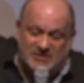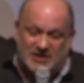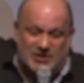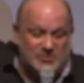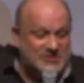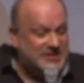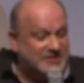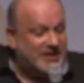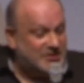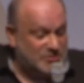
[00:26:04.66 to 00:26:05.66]
I was like
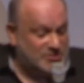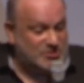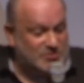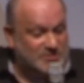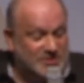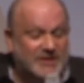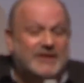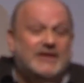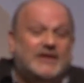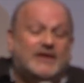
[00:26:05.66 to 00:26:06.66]
9 years old.
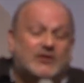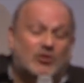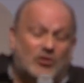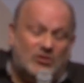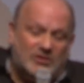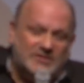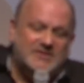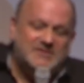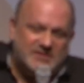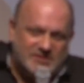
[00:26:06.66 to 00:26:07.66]
And all
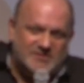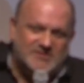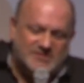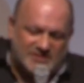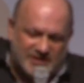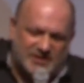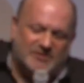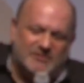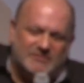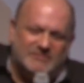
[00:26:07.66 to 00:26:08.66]
these years
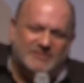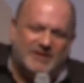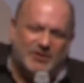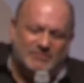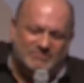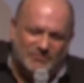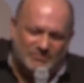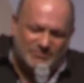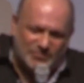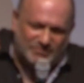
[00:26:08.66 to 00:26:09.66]
later, I
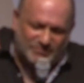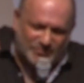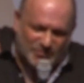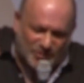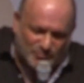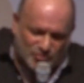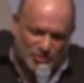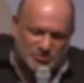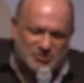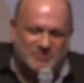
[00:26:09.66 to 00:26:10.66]

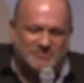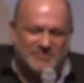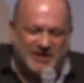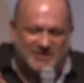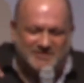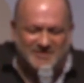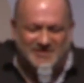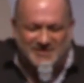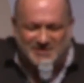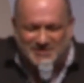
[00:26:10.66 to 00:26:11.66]
approach him at
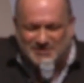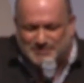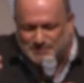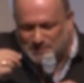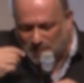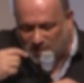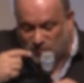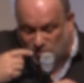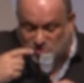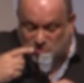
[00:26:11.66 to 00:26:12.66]
the
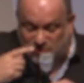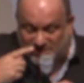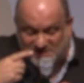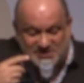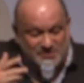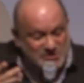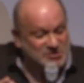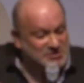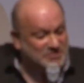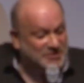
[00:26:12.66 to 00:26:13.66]
grocery and I say,
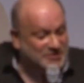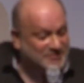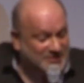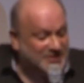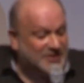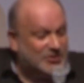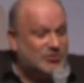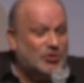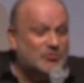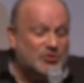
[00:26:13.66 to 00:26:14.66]
Mr. Zamir, you
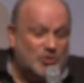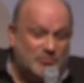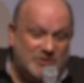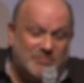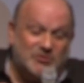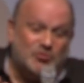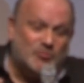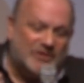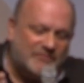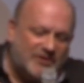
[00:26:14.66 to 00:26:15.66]
don't know me, but you knew
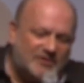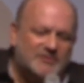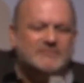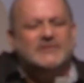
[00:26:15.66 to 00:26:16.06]
my father.